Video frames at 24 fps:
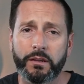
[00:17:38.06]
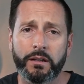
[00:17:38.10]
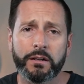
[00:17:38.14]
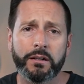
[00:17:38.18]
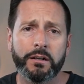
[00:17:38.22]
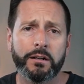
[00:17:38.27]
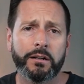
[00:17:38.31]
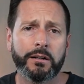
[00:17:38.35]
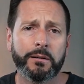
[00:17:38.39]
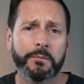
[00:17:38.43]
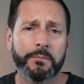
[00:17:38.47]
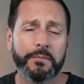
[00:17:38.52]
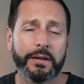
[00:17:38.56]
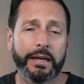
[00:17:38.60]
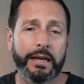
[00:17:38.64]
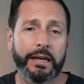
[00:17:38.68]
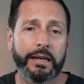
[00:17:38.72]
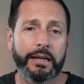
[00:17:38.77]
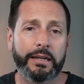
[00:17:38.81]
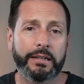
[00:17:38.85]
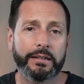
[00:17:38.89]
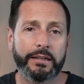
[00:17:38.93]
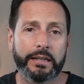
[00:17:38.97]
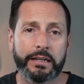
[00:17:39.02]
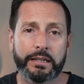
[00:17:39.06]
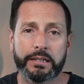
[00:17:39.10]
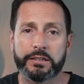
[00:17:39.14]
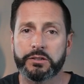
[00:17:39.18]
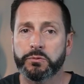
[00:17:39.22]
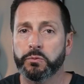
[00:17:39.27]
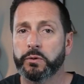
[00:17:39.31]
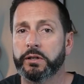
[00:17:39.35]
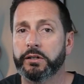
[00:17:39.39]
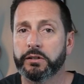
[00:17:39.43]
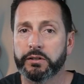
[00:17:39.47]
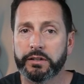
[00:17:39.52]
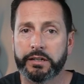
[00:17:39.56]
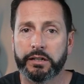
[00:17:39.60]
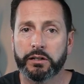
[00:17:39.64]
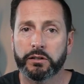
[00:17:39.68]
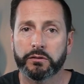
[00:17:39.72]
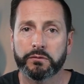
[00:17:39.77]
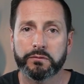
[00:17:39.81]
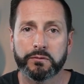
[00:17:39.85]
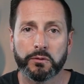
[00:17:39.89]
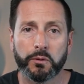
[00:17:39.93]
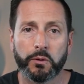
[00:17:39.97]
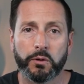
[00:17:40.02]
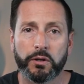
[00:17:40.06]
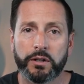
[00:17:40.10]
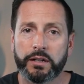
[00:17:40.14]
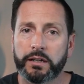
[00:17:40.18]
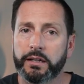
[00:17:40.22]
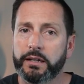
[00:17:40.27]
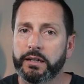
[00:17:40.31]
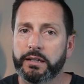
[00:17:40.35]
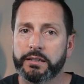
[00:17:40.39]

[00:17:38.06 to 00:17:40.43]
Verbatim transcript: um, and it is winter here in Florida,